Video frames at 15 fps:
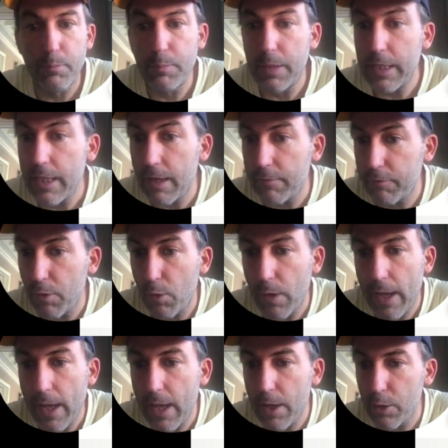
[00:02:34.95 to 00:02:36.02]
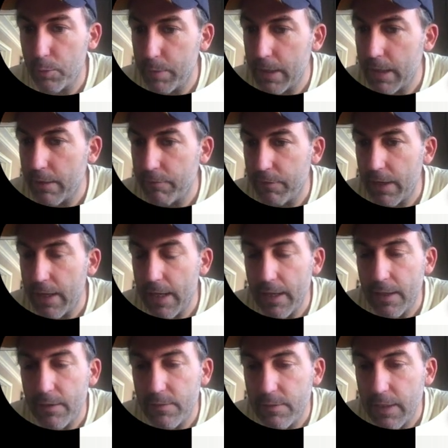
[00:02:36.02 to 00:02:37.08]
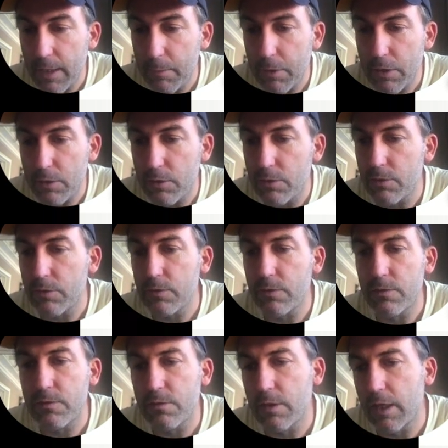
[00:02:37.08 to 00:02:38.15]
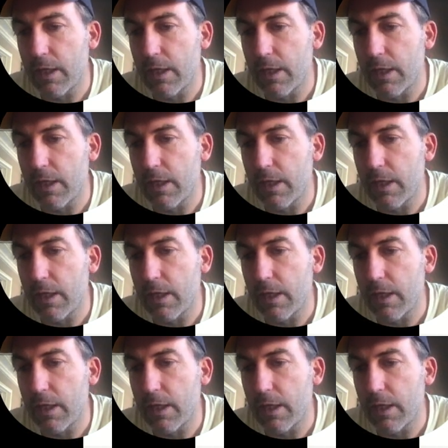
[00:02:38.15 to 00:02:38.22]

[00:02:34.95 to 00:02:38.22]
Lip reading: PFOA or PFAS chemicals,